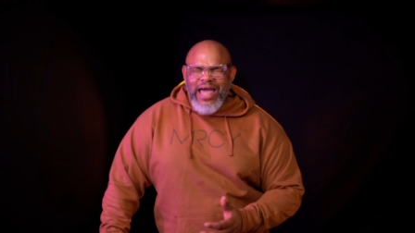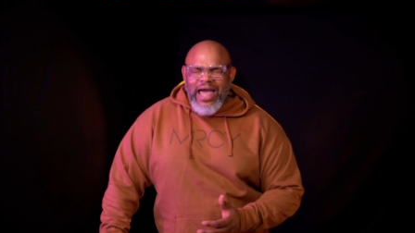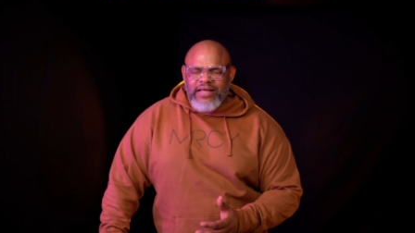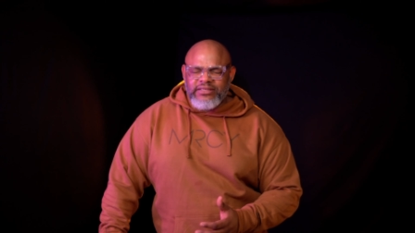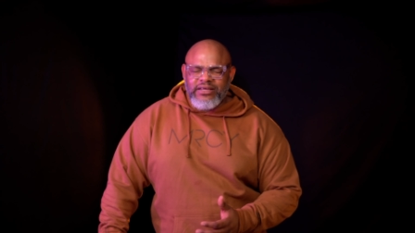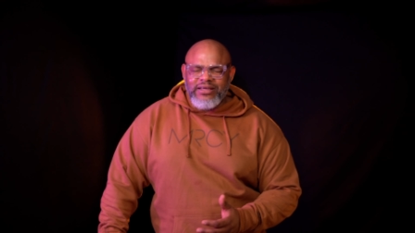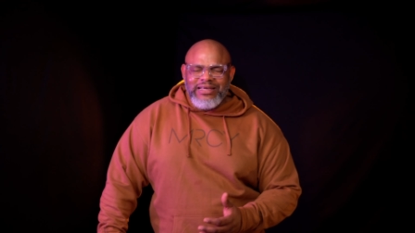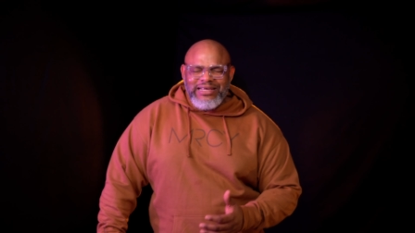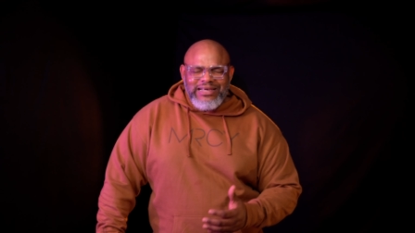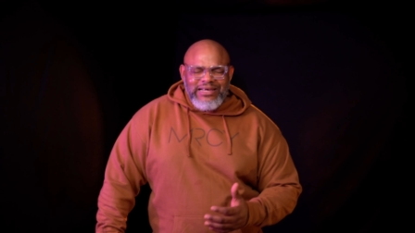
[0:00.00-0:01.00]
I ask
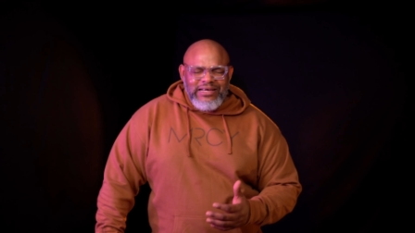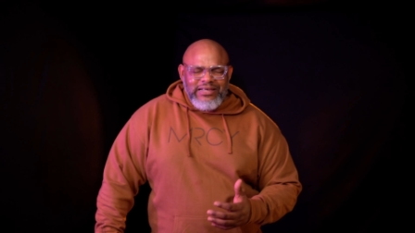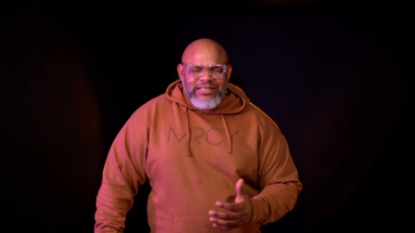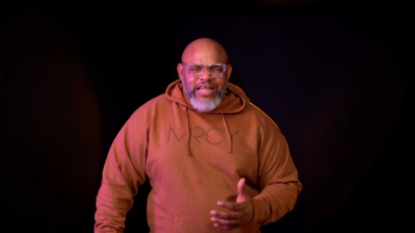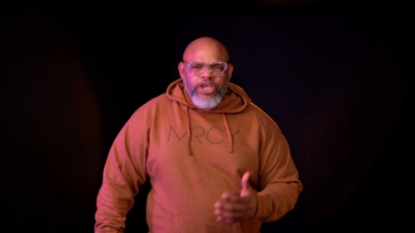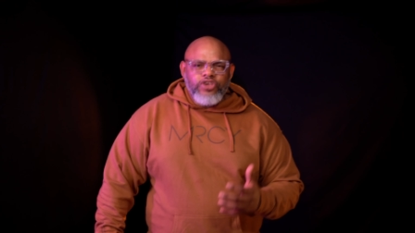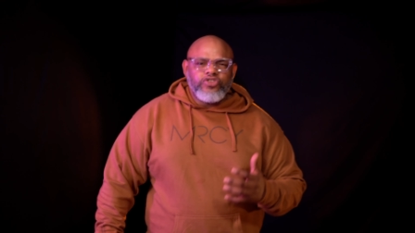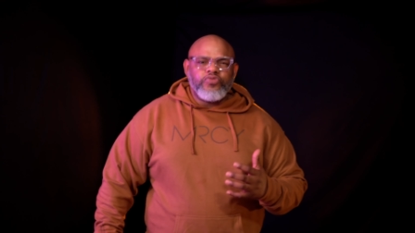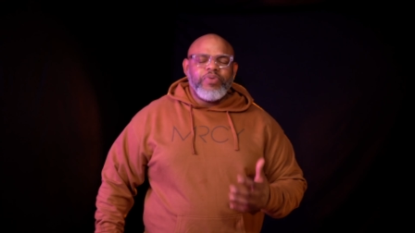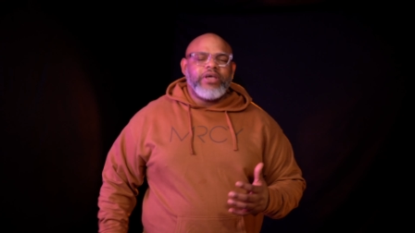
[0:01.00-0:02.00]
that you
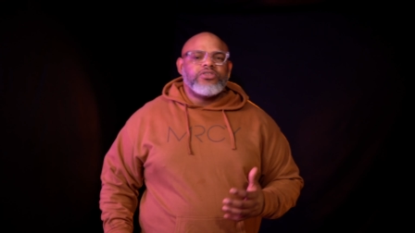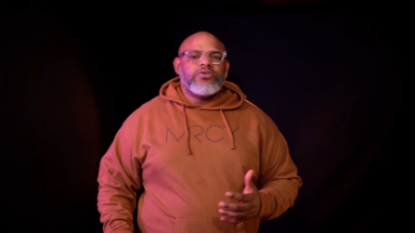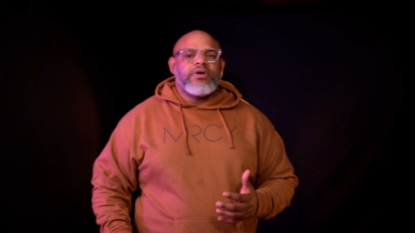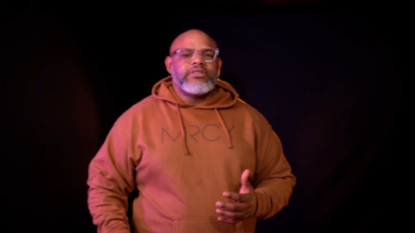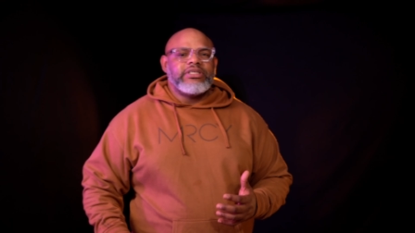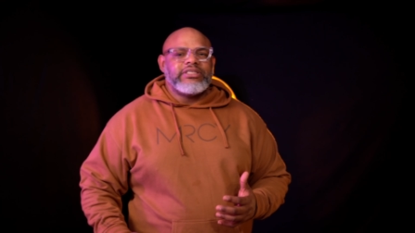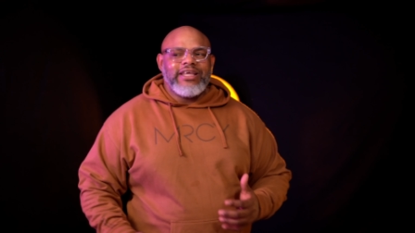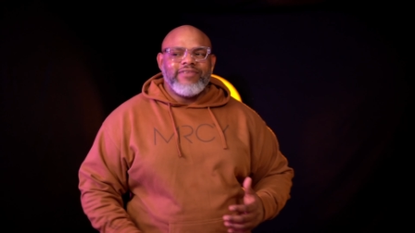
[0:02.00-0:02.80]
speak to us this